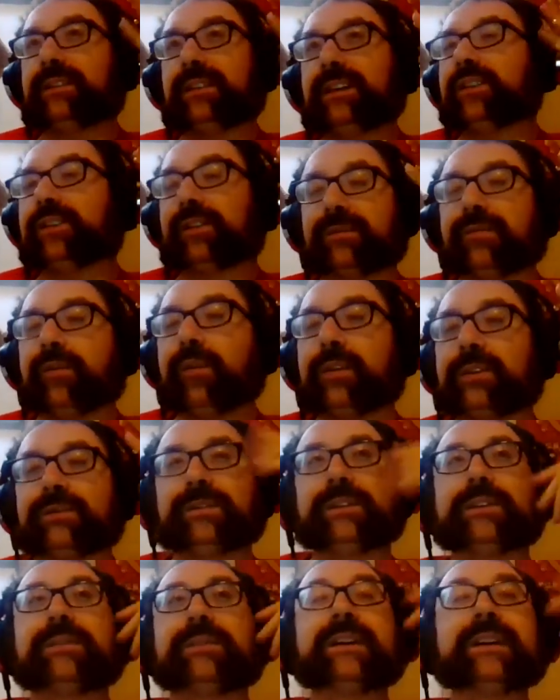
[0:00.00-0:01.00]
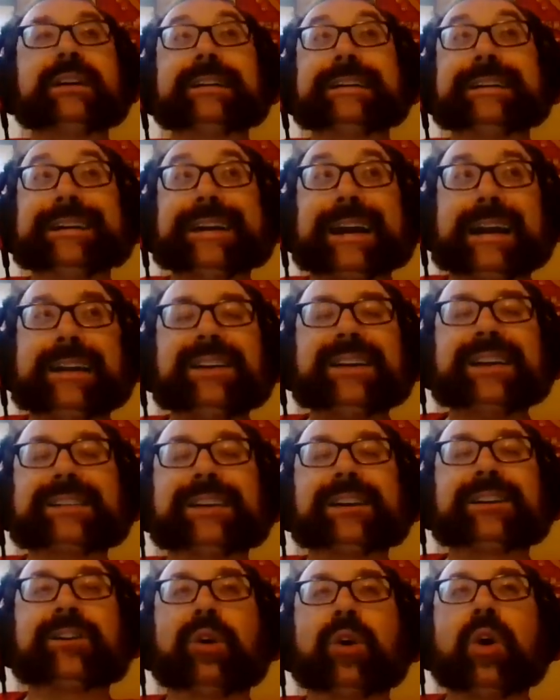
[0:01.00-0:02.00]
teacher falls for you and you guys
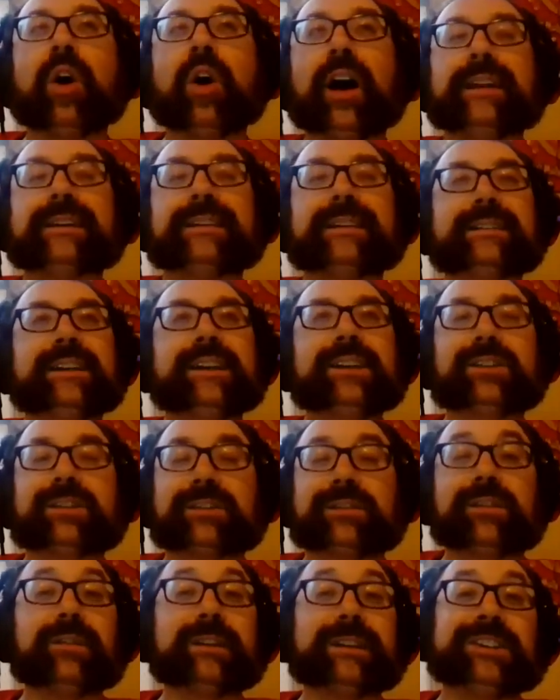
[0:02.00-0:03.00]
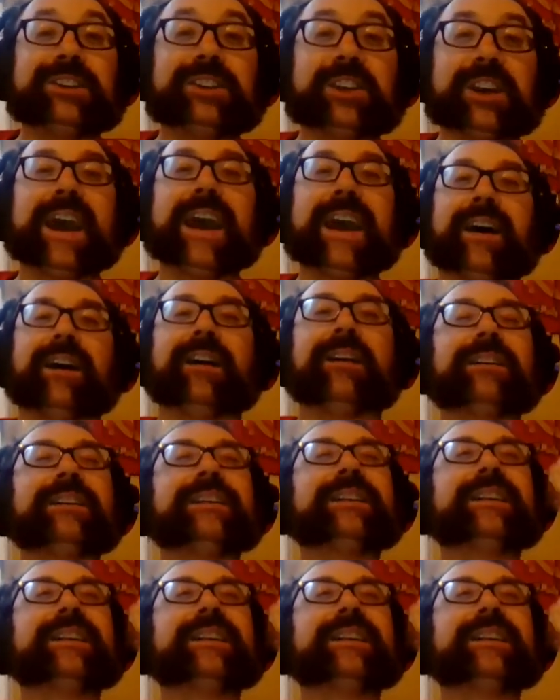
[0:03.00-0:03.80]
get caught, the teacher go to jail.